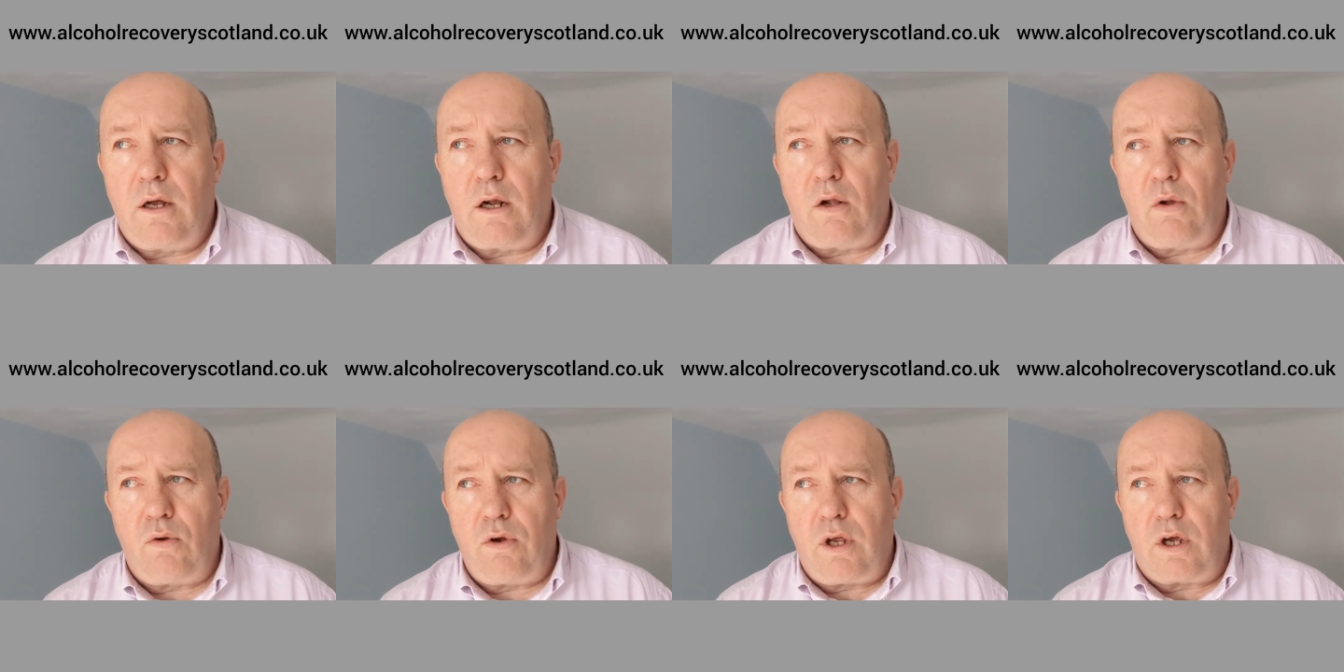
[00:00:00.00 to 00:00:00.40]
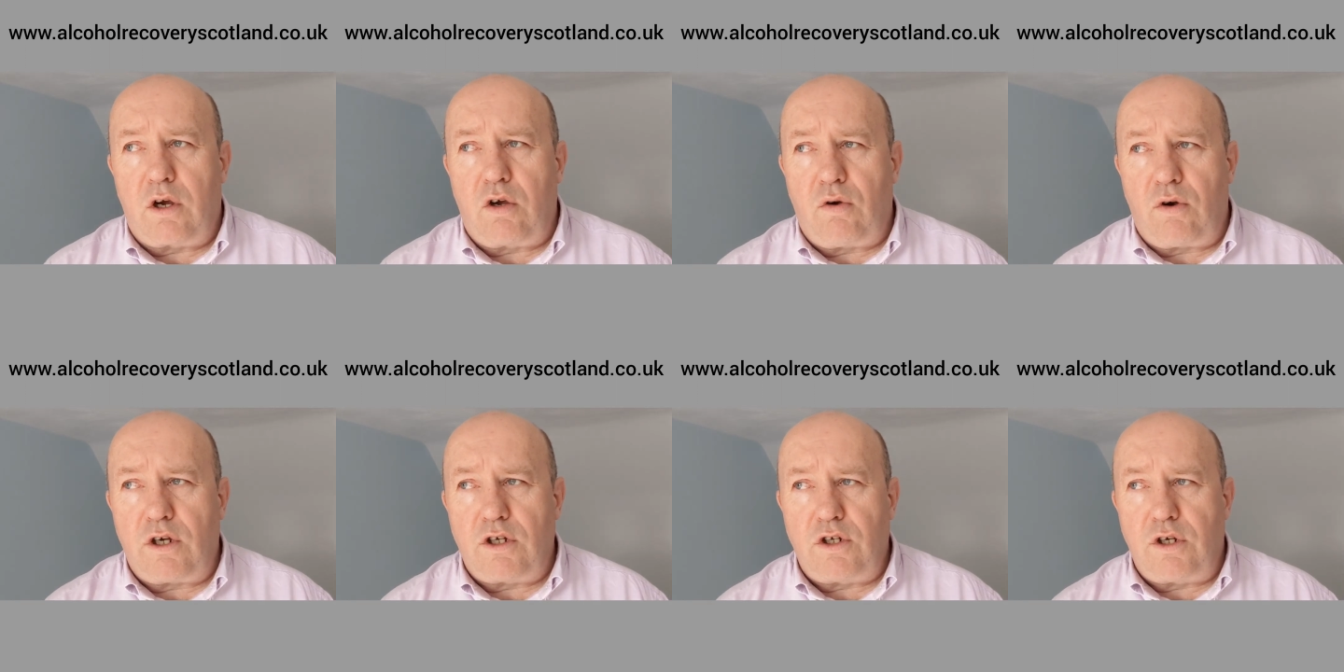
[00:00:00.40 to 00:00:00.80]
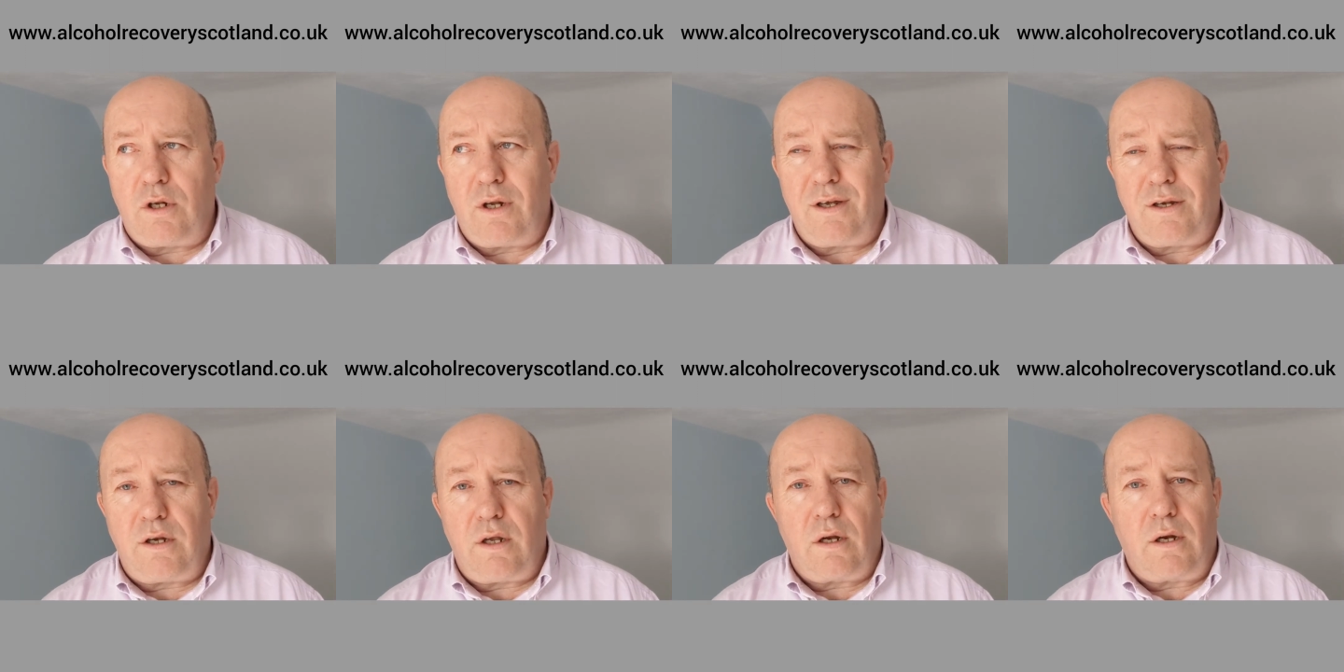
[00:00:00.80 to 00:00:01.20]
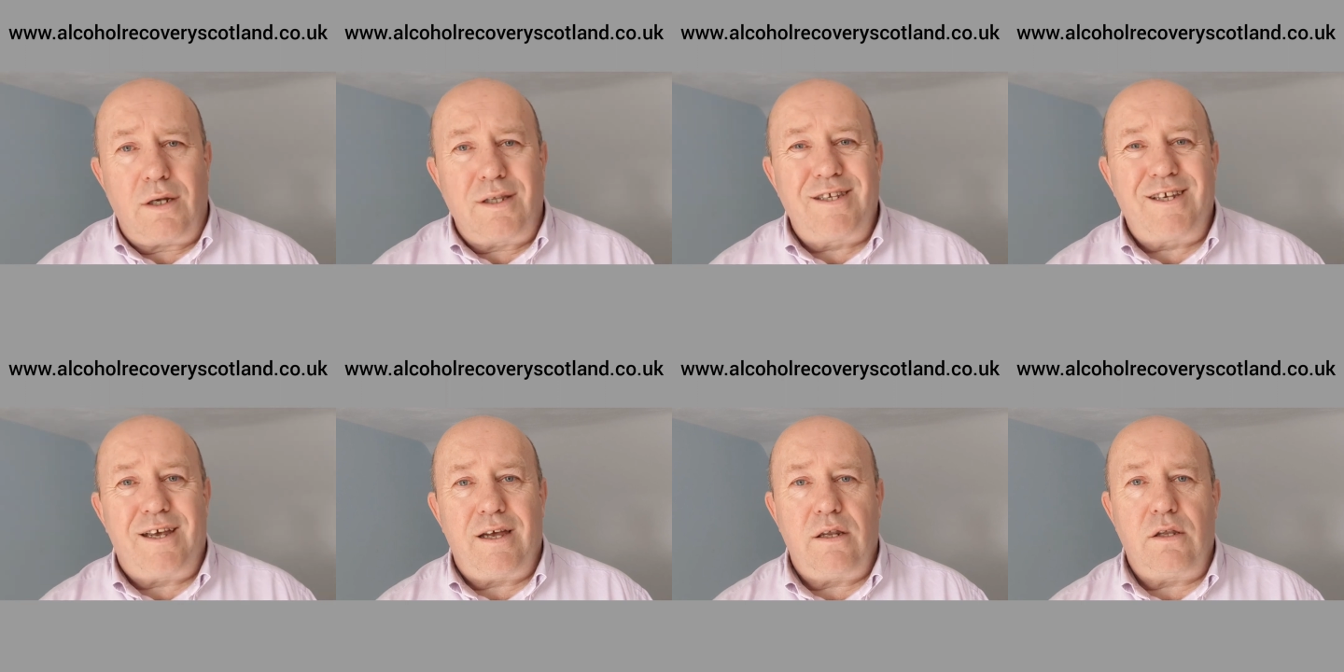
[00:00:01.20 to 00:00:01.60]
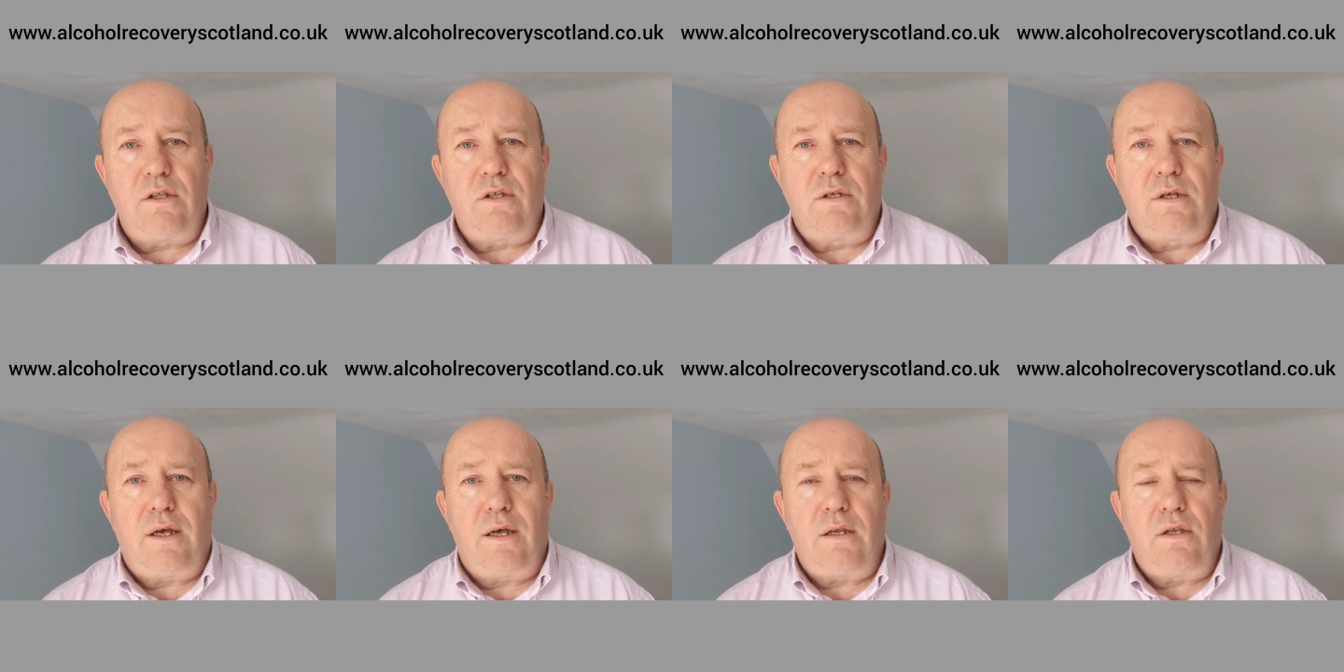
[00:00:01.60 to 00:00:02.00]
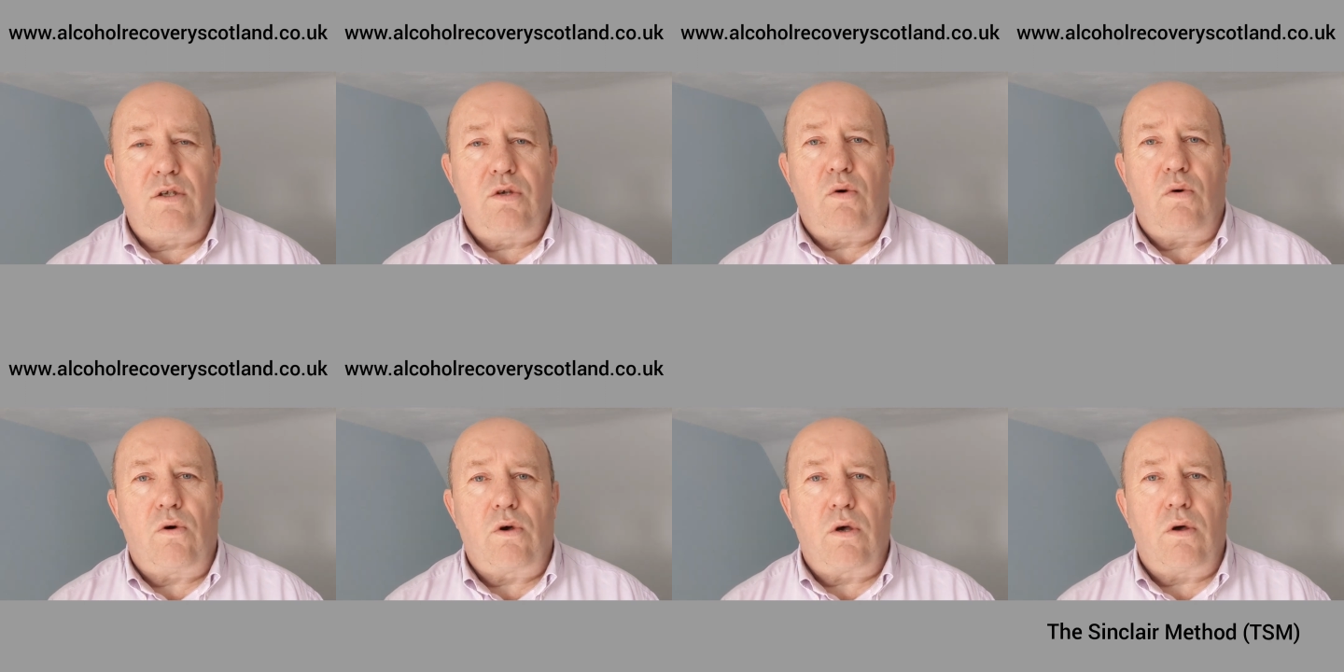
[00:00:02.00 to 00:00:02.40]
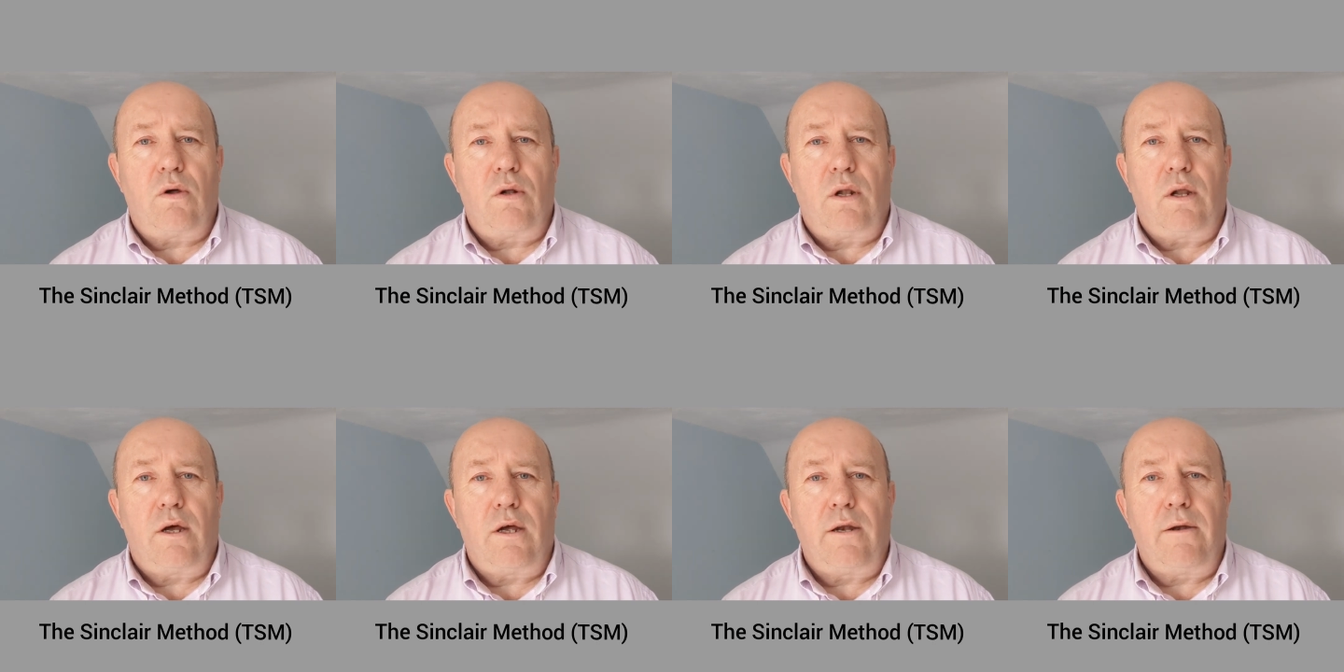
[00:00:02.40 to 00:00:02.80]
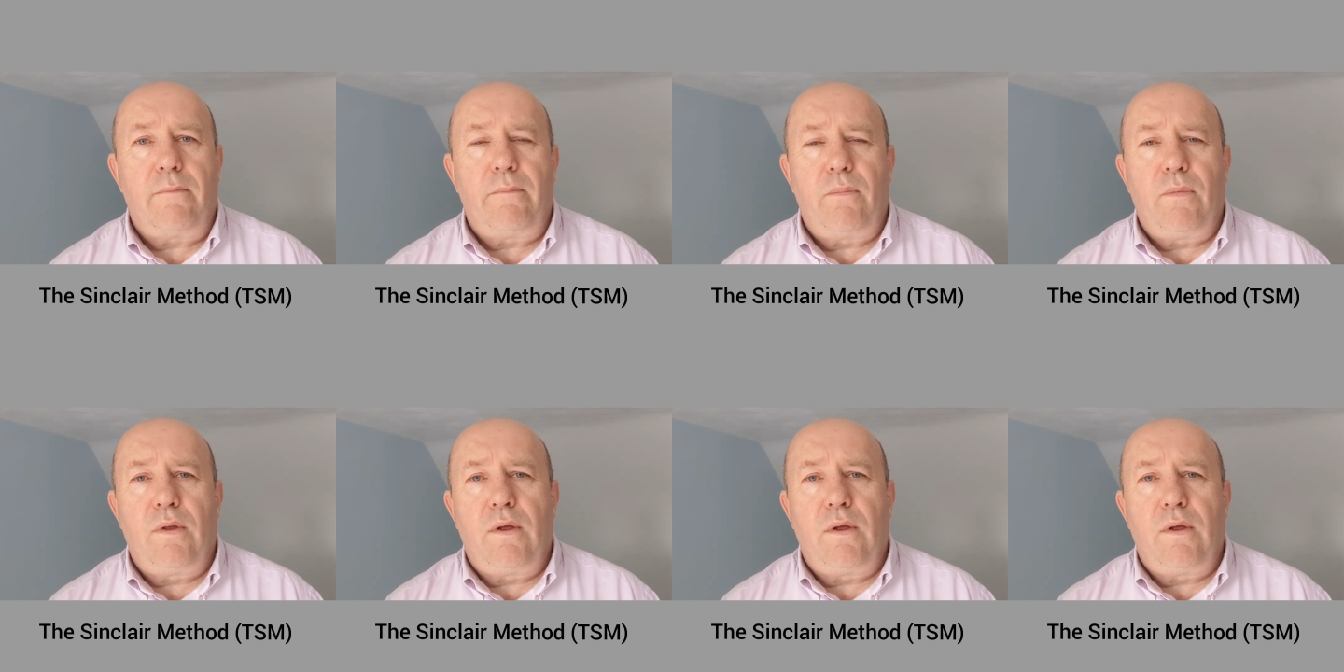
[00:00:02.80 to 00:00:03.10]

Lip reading: Claudia Christian had done a TED talk online